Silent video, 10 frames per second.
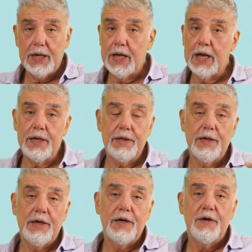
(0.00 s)
and
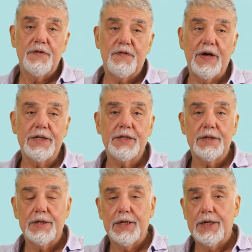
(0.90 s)
Fed
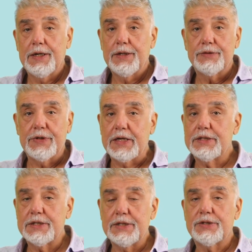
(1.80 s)

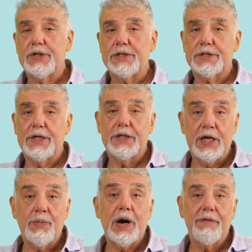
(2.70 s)
raises interest rate
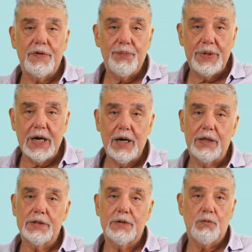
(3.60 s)
above and
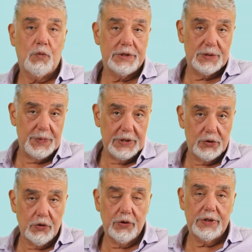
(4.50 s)
beyond what's being
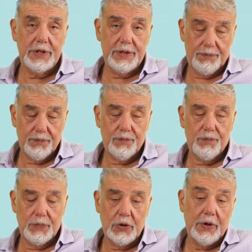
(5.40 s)
currently
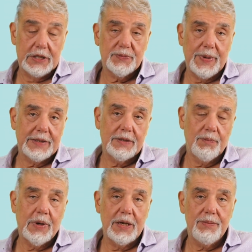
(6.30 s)

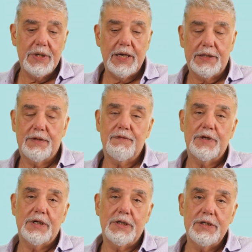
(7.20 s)
expected by me at the
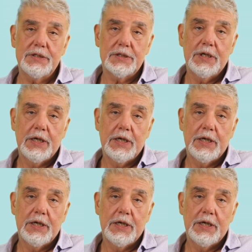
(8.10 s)
very least,